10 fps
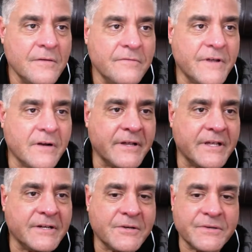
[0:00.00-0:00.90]
Very
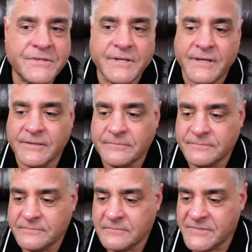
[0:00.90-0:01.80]
interesting.
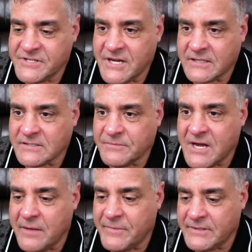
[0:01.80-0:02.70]
Let me check some
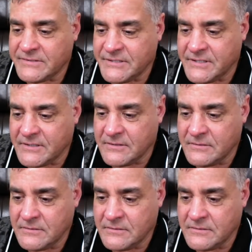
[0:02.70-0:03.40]
comments here.